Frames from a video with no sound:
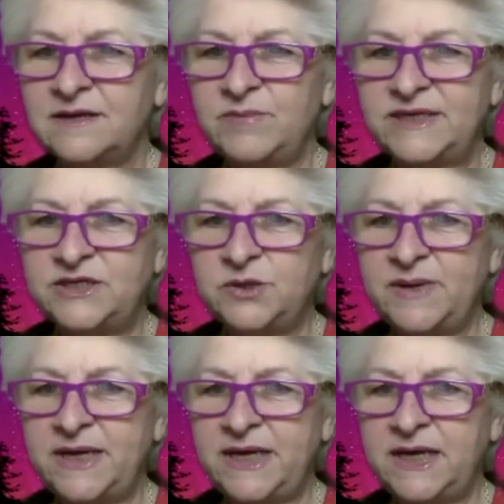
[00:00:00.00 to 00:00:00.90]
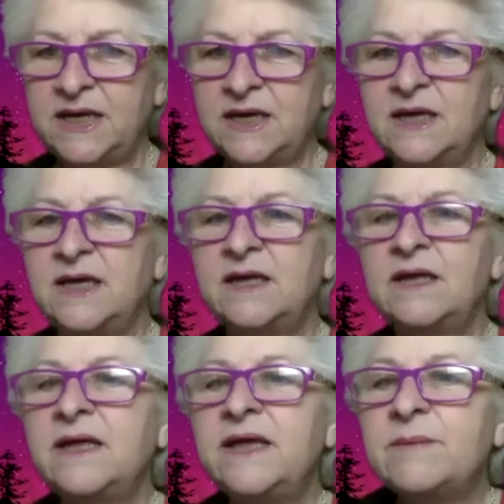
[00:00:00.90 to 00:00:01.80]
Mr. B,
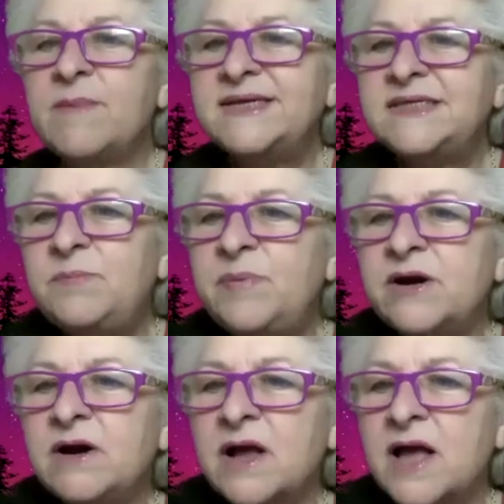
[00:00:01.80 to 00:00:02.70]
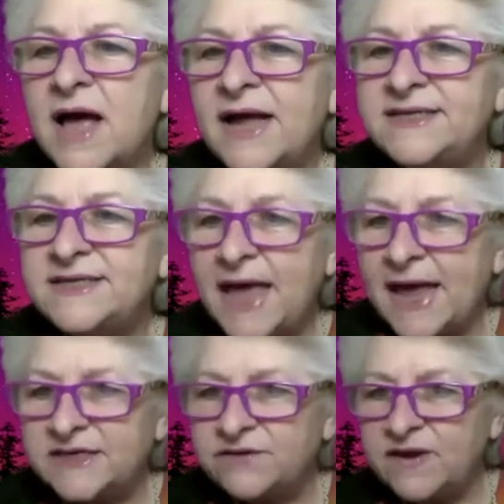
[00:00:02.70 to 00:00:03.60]
can my spirit guides
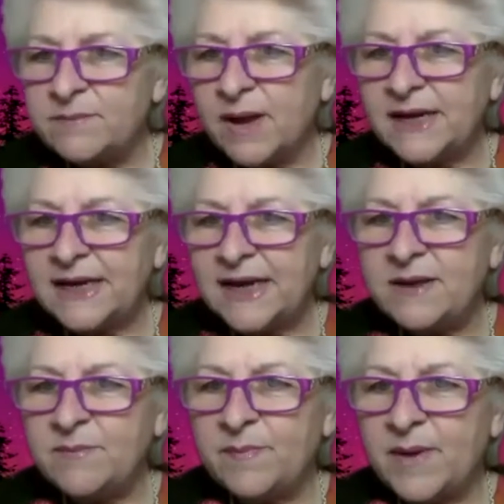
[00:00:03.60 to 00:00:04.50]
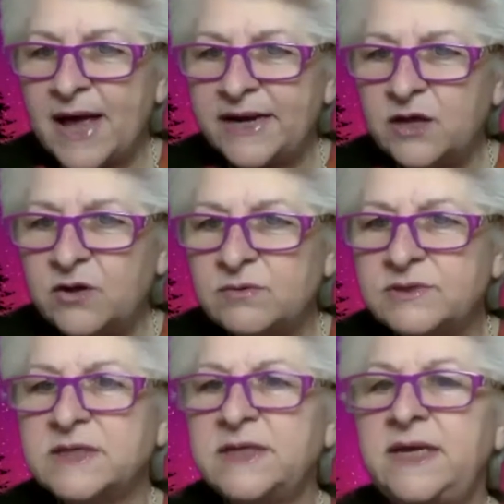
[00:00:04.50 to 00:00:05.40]
activate my light body
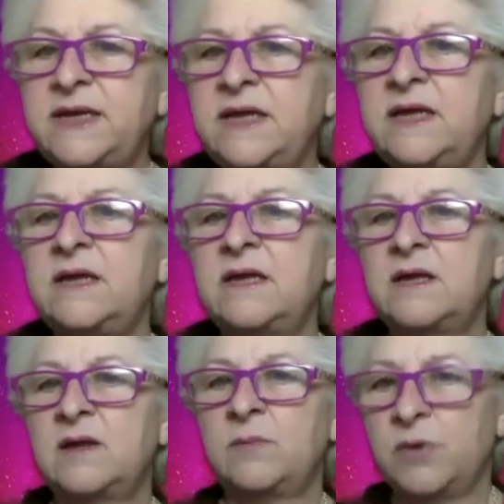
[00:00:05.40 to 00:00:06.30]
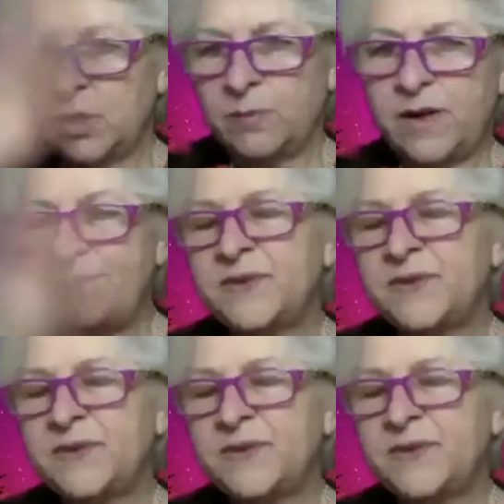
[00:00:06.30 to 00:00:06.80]
kundalini merkaba?